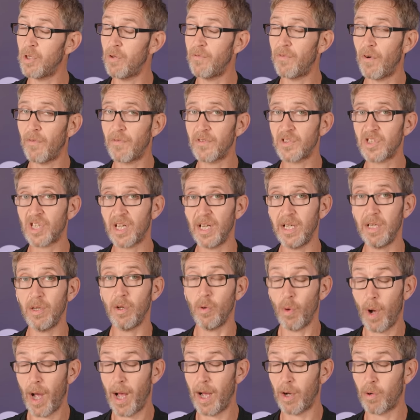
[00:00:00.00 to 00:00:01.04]
you've
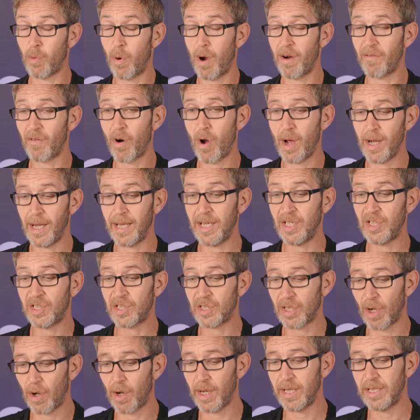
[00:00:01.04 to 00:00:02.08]
obviously quite rightly
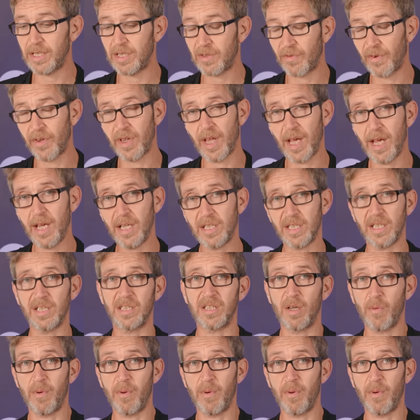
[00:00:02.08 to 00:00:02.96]
sized for the heating.